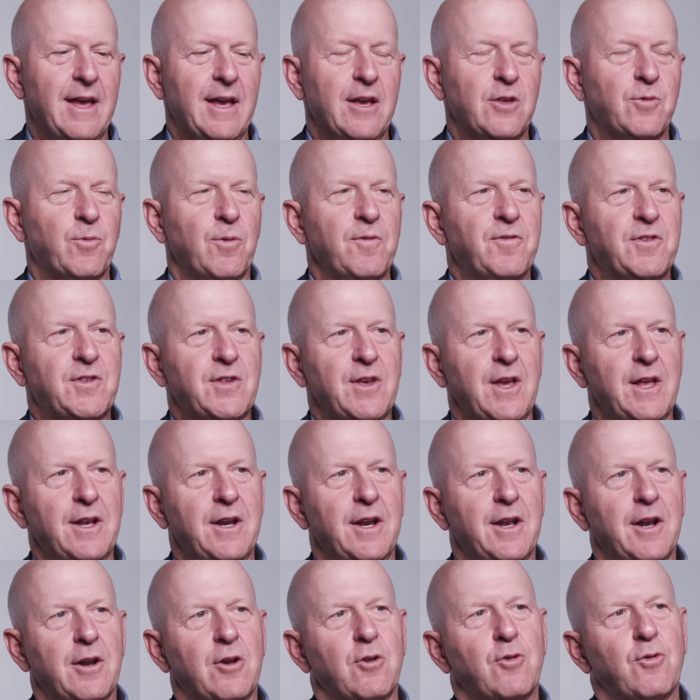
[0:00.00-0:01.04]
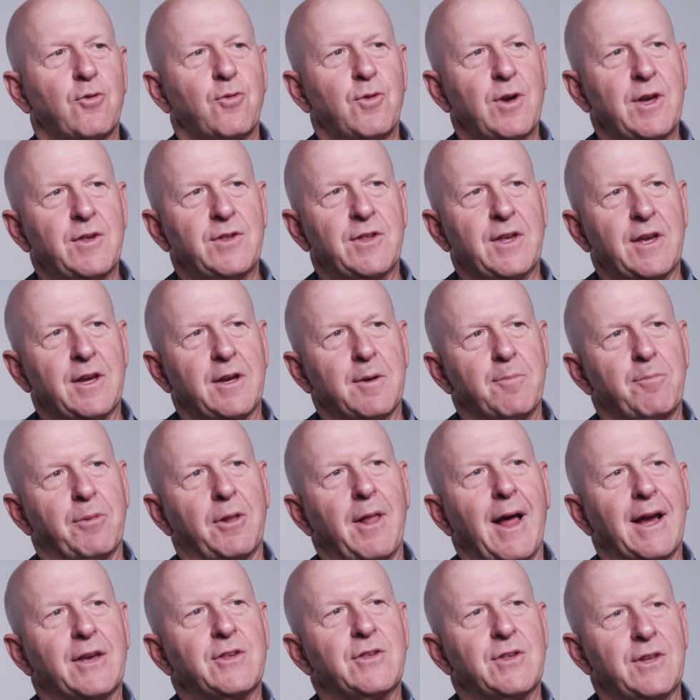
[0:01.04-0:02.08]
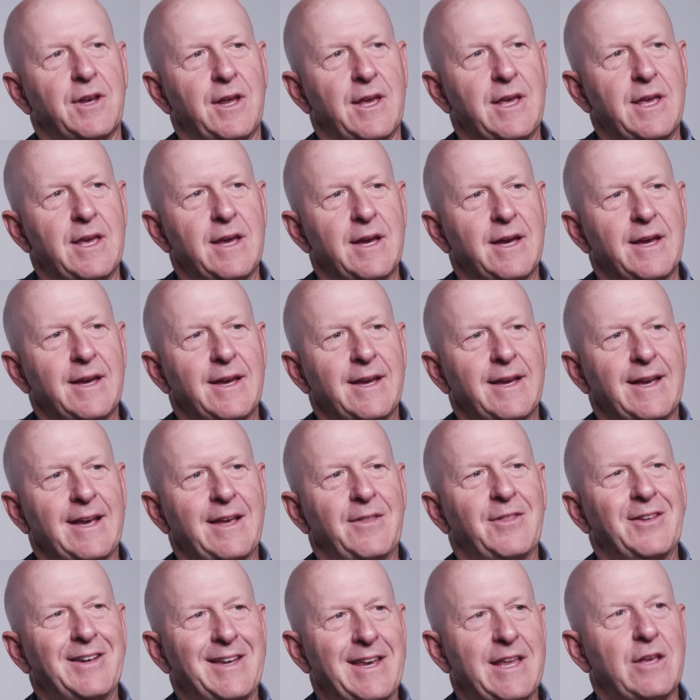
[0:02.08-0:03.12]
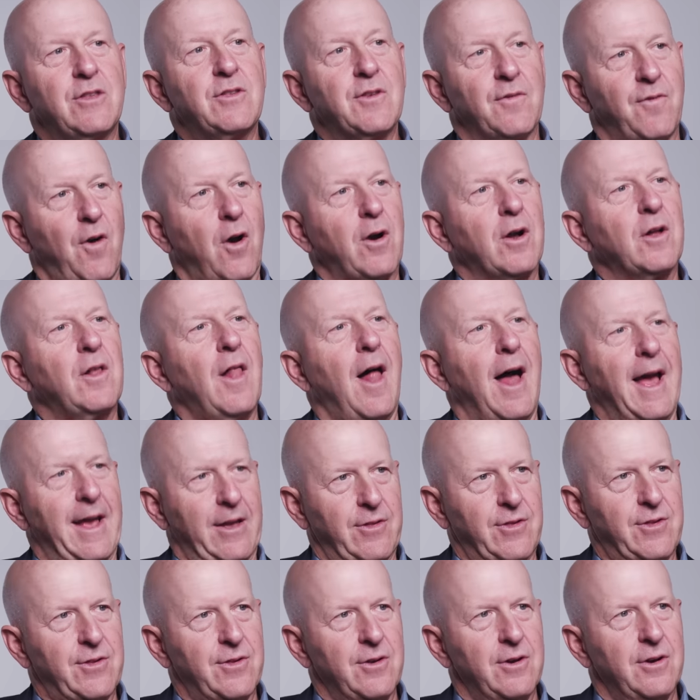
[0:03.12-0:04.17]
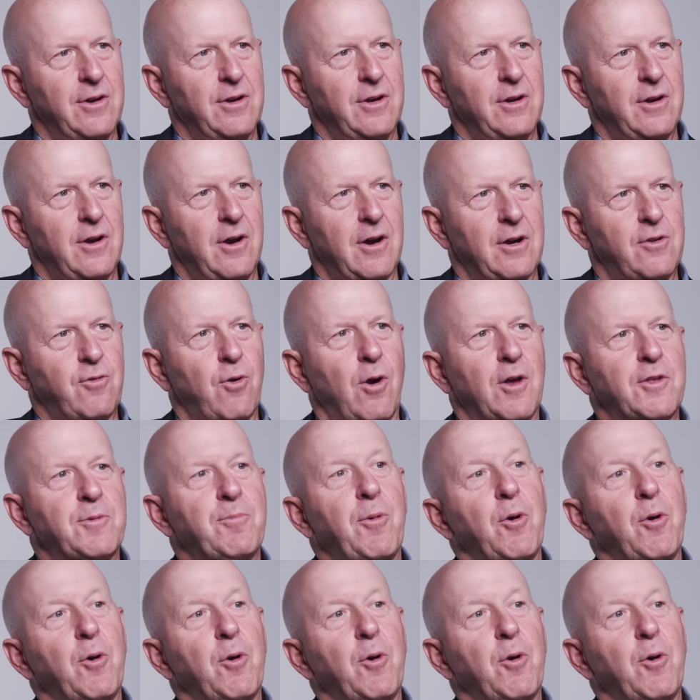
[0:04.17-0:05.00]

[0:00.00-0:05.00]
is we've seen an increasing complexity in the needs of our clients across